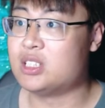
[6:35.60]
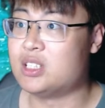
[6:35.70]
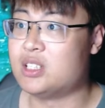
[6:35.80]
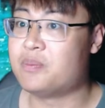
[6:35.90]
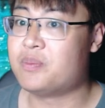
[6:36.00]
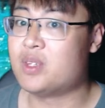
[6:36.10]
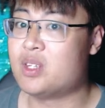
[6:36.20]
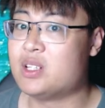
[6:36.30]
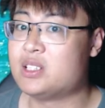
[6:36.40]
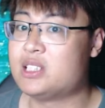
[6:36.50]
the
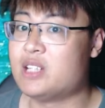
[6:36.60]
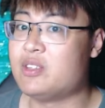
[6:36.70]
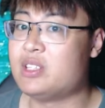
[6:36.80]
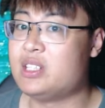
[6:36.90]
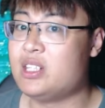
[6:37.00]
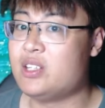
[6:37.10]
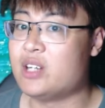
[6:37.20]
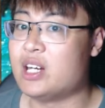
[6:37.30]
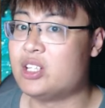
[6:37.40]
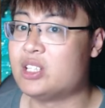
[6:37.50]
70. You
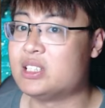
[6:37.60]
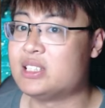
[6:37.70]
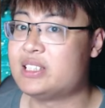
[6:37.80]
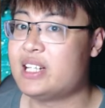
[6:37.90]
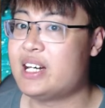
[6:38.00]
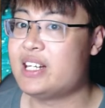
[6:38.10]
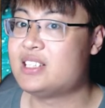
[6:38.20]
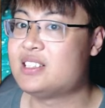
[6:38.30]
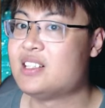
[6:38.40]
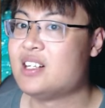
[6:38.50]
can adjust the
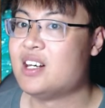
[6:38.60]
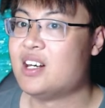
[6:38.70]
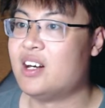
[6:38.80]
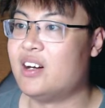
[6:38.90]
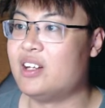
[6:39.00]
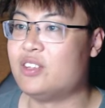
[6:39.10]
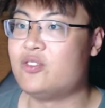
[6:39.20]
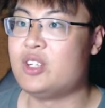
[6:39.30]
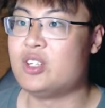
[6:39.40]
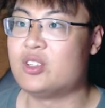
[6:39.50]
size, right, to
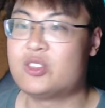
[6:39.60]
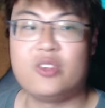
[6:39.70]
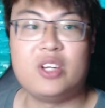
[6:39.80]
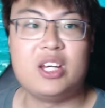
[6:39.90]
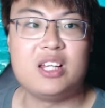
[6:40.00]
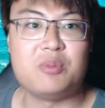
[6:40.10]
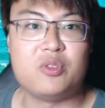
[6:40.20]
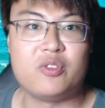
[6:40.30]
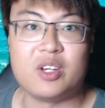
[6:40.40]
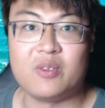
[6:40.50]
fit your screen,
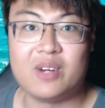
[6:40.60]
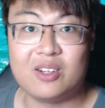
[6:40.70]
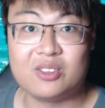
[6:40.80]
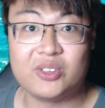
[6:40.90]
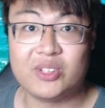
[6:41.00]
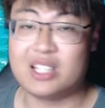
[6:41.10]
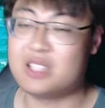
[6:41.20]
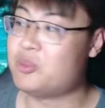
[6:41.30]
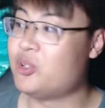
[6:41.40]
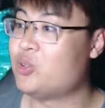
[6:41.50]
move it around. So yeah,
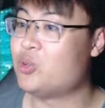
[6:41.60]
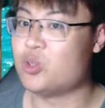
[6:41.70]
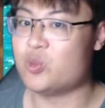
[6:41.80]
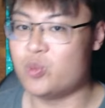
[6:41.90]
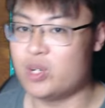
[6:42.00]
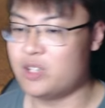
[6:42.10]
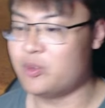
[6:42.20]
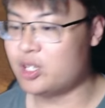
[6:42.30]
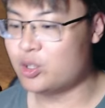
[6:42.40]
this mirroring tool is really